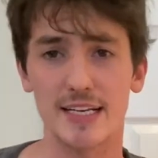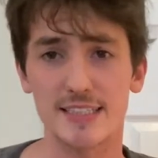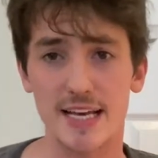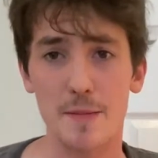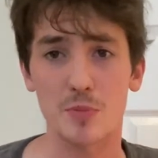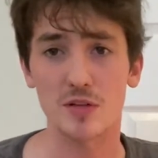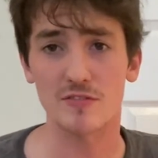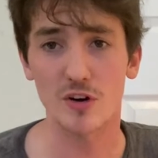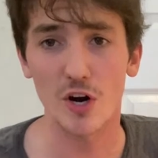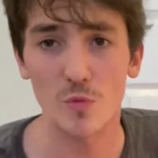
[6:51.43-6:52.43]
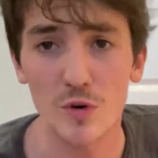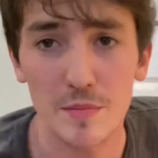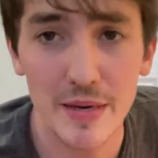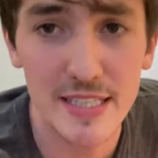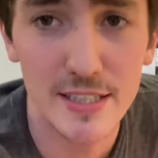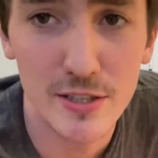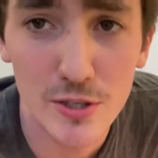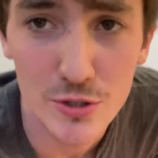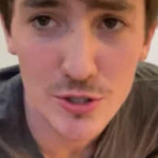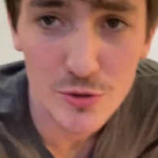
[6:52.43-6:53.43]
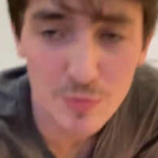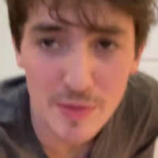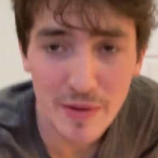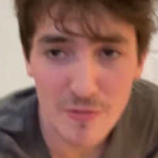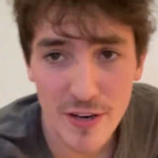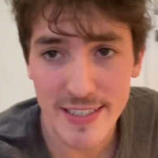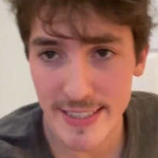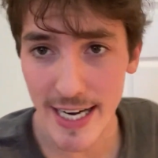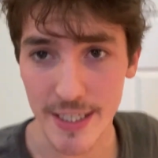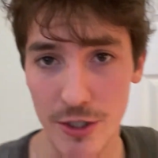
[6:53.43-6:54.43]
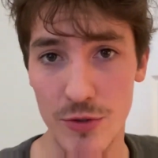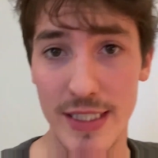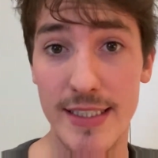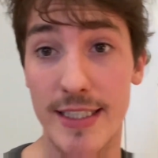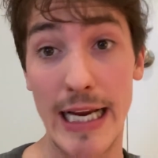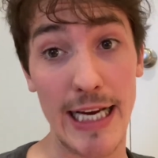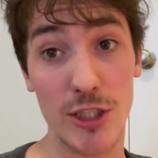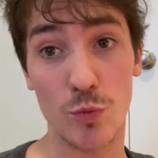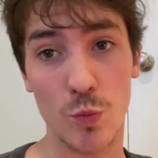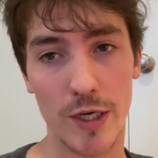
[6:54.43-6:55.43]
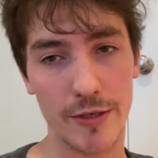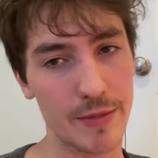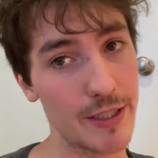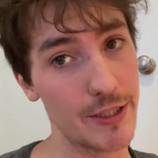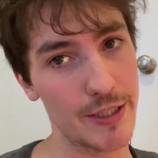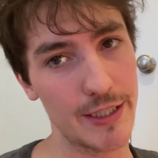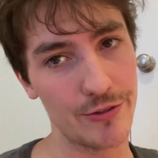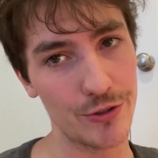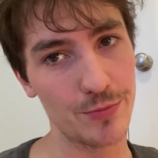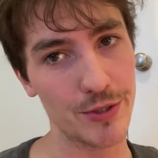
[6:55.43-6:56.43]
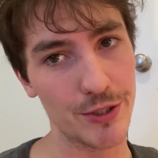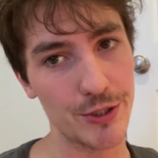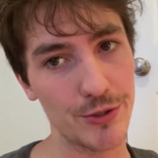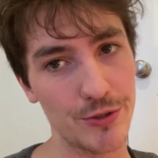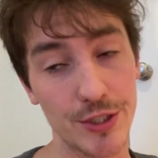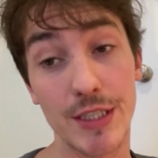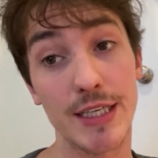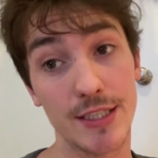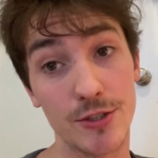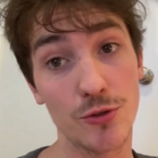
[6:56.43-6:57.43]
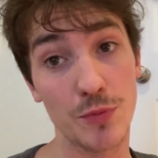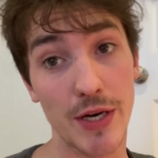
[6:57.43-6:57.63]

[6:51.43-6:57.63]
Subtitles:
example of our wood-based enclosures would be my friend Dino's. He's an Asian water monitor. He's super huge and he's super